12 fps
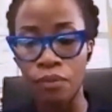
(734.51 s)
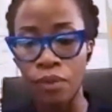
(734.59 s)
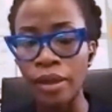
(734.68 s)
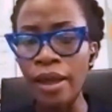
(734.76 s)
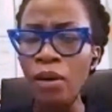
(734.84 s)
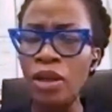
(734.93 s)

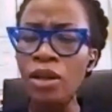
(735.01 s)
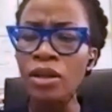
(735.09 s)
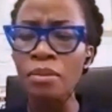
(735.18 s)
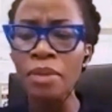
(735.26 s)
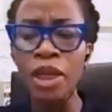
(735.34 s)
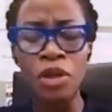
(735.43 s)
Now, it doesn't
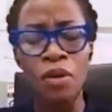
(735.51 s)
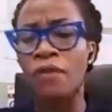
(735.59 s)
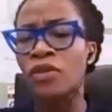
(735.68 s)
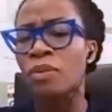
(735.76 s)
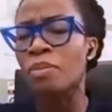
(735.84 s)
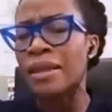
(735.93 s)
mean you have
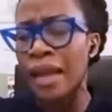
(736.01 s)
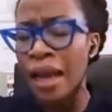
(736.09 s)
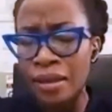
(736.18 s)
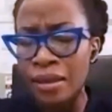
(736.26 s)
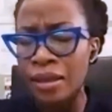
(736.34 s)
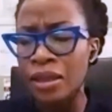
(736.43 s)
to be
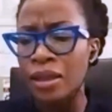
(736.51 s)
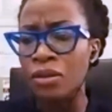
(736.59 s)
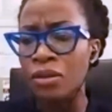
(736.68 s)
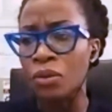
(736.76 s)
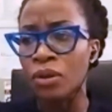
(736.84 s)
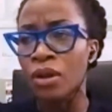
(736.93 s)
nasty
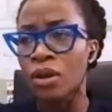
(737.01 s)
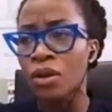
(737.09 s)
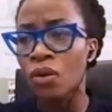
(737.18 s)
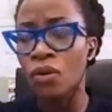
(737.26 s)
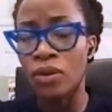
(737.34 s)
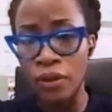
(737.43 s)

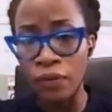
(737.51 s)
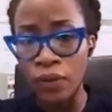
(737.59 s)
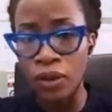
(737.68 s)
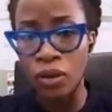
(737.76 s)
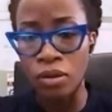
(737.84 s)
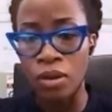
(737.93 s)
or
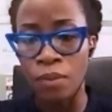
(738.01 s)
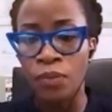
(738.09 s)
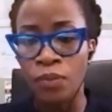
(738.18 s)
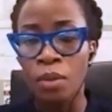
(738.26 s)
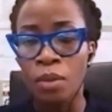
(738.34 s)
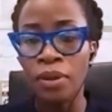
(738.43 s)
difficult,
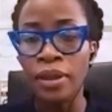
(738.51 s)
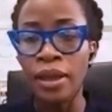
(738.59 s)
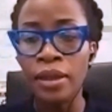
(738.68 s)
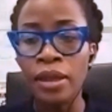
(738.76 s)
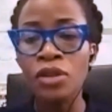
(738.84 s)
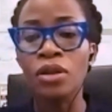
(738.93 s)
but they
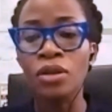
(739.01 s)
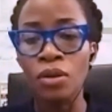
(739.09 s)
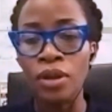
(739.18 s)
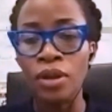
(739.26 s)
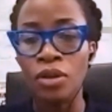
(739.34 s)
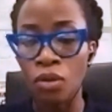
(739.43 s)
need to know
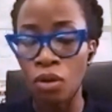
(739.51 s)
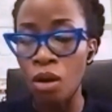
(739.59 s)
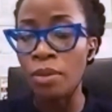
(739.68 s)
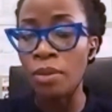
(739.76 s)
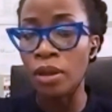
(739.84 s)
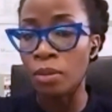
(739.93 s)
that you're
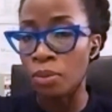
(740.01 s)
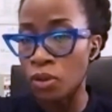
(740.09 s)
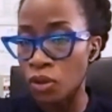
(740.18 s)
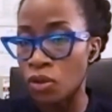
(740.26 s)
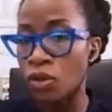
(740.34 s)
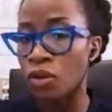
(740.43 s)
coming in a
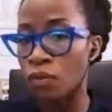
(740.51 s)
position of